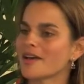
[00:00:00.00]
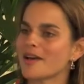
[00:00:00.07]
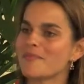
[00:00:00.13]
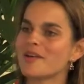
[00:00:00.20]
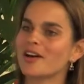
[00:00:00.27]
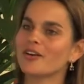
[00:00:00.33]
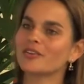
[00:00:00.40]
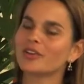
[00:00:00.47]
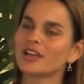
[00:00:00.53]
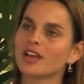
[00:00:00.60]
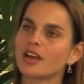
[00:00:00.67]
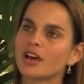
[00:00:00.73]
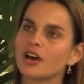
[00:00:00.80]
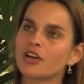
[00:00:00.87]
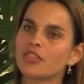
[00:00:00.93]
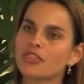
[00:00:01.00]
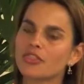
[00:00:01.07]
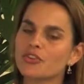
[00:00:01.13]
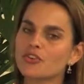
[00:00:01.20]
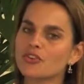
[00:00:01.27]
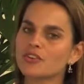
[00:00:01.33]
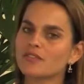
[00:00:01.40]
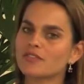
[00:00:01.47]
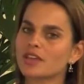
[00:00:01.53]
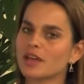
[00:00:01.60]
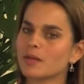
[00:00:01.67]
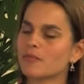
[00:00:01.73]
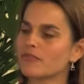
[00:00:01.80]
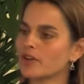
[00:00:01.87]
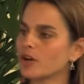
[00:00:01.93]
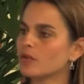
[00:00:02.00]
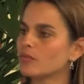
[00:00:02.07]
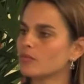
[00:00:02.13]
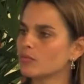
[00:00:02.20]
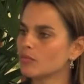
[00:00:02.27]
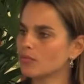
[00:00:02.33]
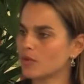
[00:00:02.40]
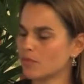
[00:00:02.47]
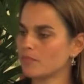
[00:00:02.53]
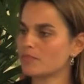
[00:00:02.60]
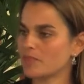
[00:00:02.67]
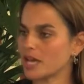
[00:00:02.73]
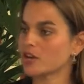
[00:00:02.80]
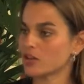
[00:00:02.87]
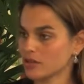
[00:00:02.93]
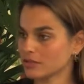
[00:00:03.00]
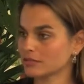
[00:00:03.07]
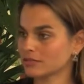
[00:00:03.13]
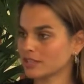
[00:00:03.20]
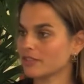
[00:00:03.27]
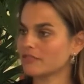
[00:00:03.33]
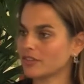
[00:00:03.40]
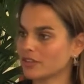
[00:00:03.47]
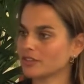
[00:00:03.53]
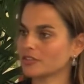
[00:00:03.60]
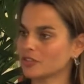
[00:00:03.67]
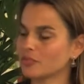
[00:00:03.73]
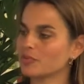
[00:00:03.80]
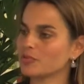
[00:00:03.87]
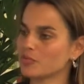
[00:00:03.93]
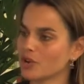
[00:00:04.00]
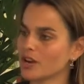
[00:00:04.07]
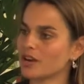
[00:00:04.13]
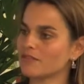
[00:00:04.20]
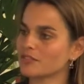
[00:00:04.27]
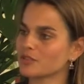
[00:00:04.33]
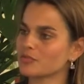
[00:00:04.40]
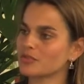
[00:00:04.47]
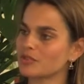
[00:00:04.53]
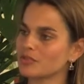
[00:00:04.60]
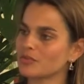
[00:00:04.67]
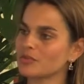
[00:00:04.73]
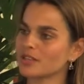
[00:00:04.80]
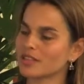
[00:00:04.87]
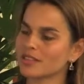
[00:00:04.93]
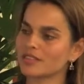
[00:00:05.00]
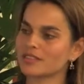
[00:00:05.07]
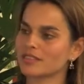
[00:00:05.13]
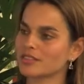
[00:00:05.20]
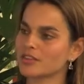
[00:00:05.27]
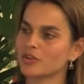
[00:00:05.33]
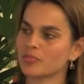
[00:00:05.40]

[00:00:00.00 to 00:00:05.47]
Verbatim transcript: about a third of them felt better. They felt a little bit more comfortable with their